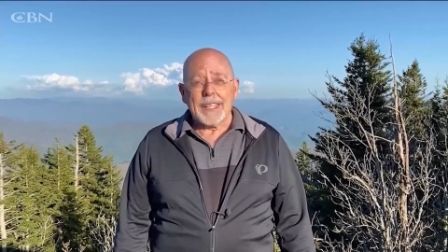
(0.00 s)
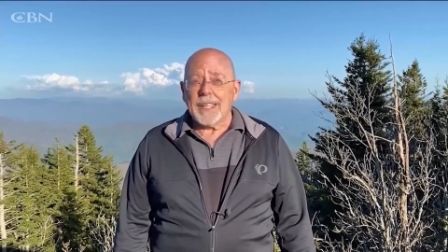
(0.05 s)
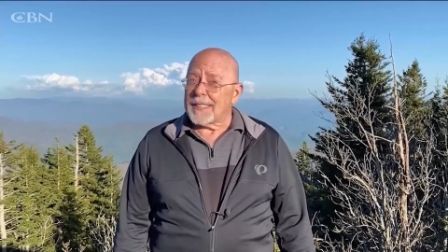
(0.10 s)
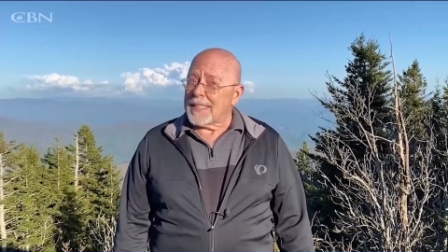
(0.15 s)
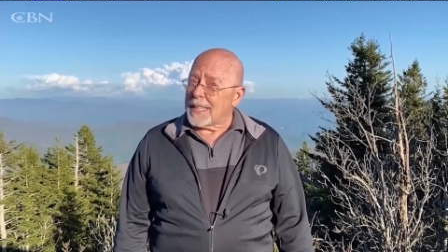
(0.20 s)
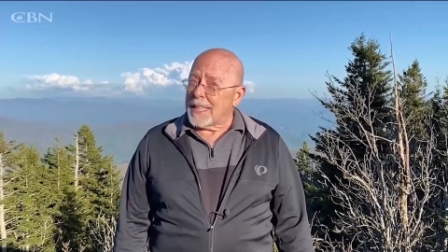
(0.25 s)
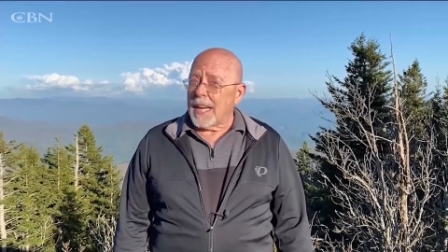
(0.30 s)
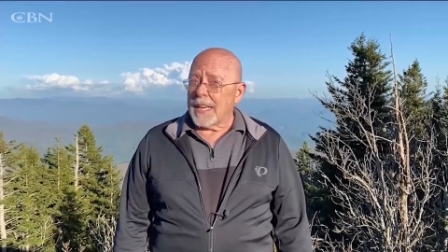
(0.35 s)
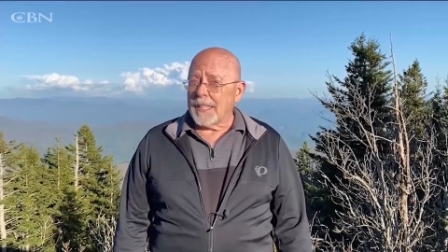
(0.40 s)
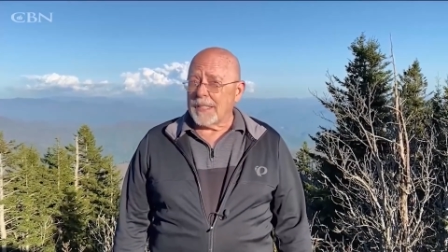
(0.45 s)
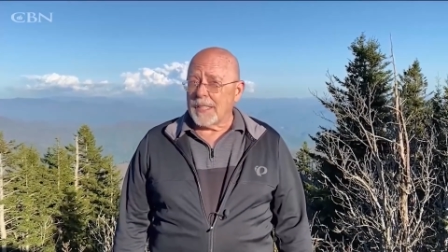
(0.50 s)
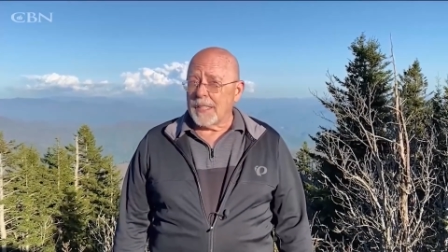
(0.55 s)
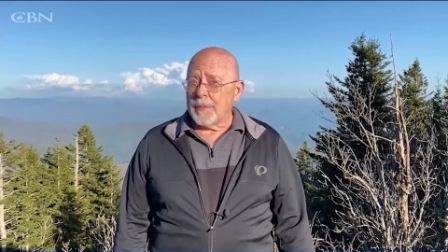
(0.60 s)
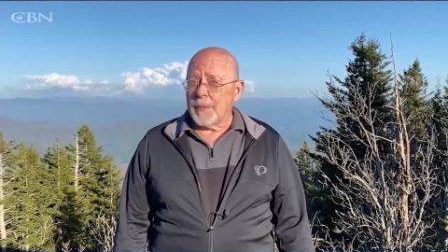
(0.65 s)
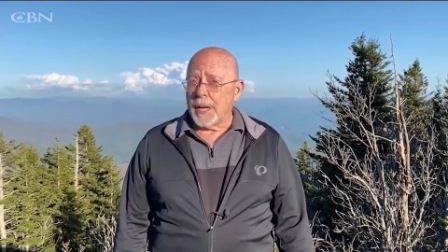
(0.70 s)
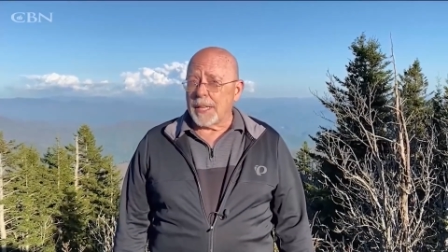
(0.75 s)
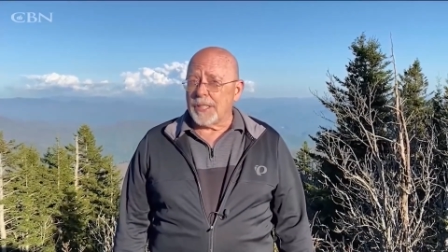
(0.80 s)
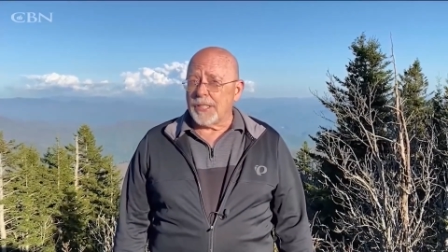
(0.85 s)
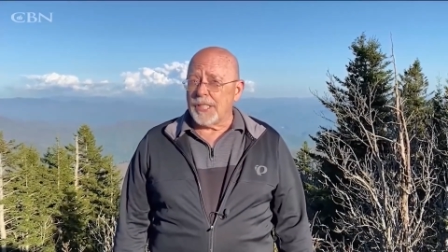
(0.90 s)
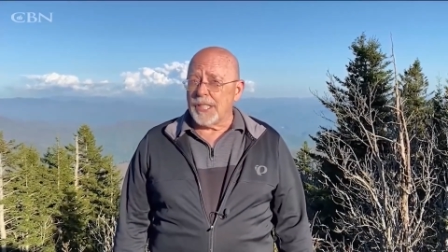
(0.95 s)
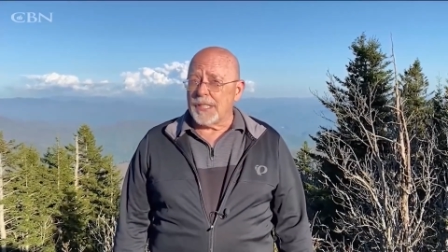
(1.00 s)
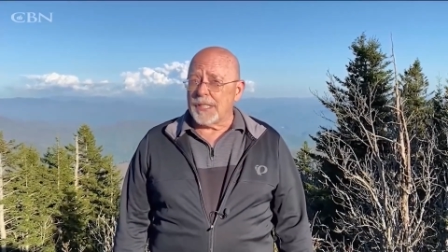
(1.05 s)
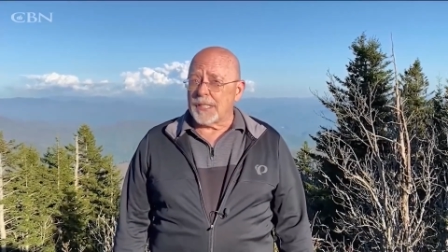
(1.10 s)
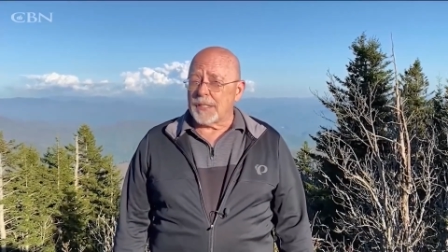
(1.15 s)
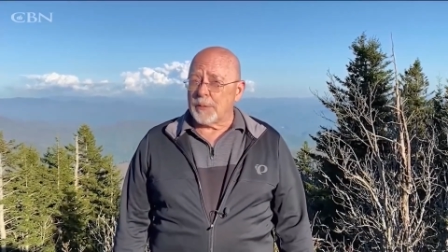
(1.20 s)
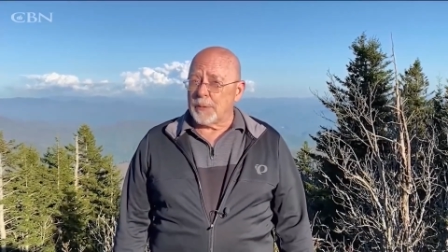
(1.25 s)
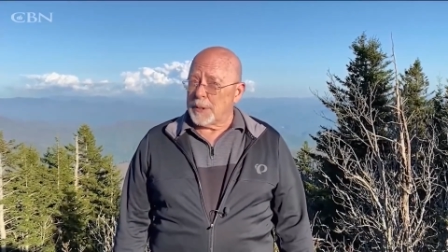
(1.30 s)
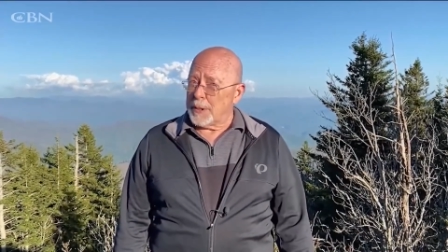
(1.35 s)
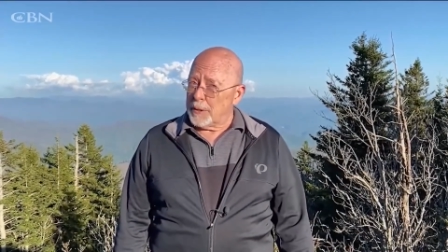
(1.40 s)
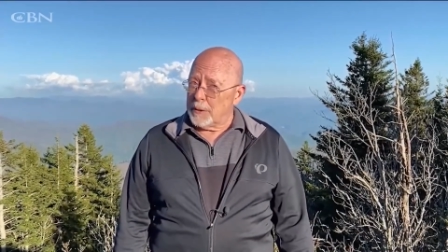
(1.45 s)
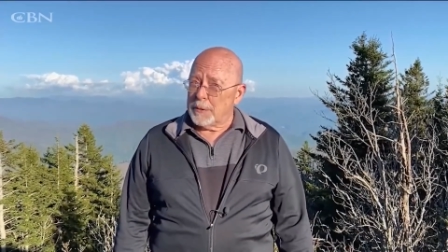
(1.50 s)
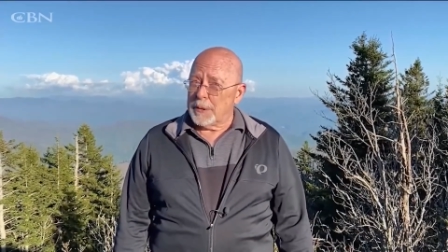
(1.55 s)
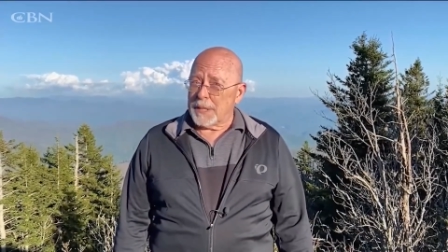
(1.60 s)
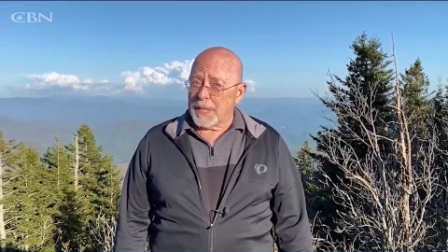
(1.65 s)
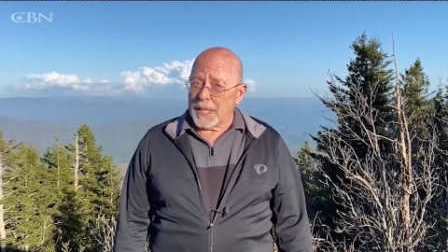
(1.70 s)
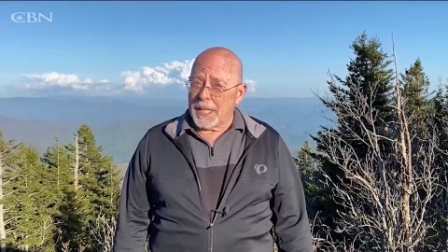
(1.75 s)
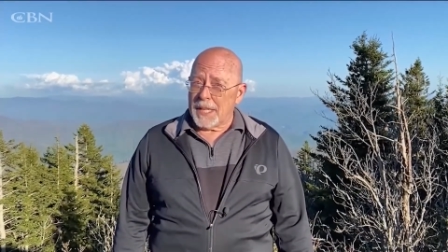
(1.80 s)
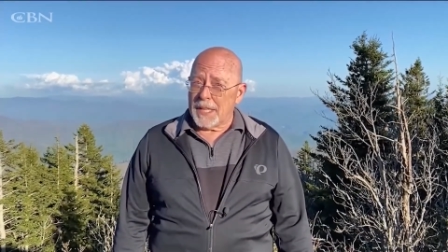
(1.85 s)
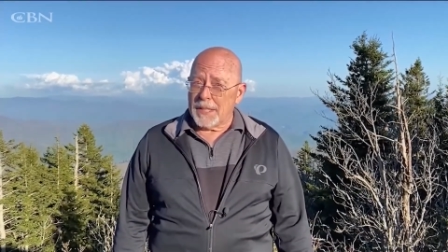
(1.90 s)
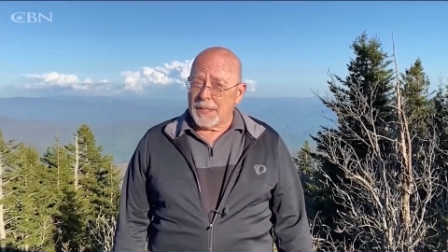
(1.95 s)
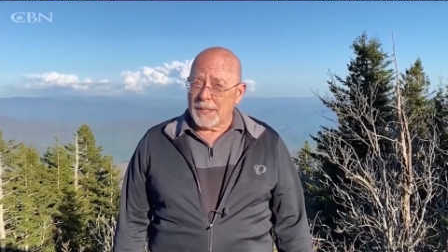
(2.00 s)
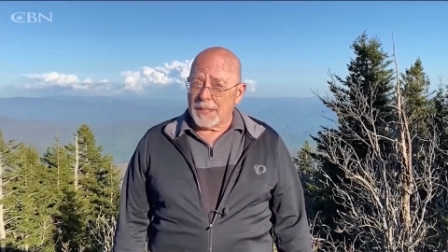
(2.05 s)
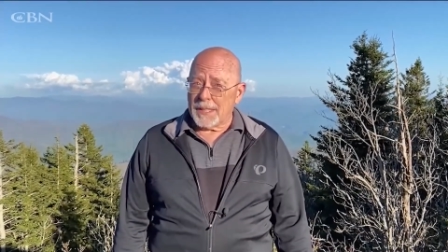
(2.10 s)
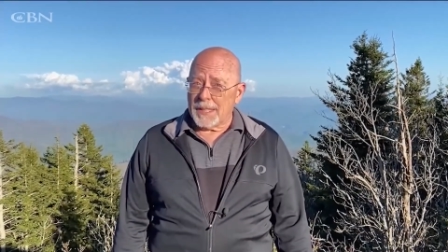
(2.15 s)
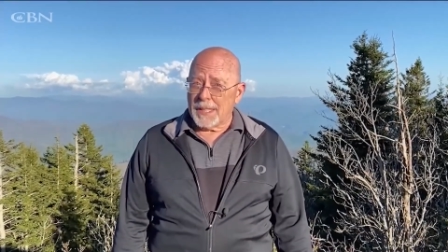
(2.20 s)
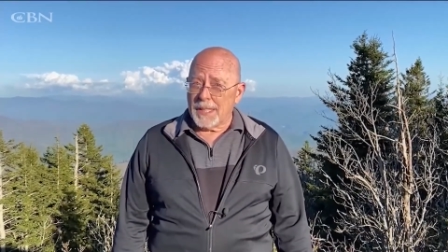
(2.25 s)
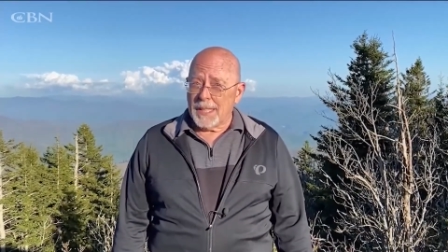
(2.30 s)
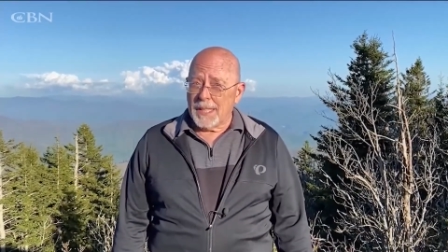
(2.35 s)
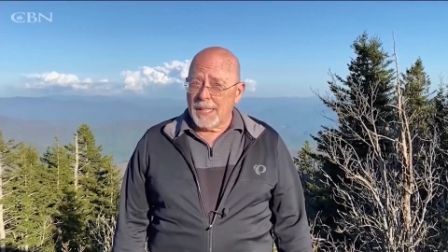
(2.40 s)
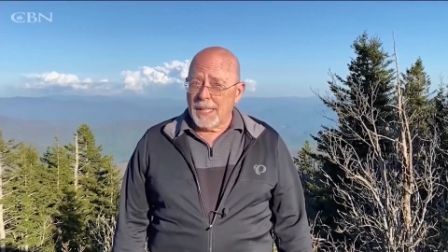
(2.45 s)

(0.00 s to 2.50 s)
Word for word: because it kind of seemed like Jesus was losing his.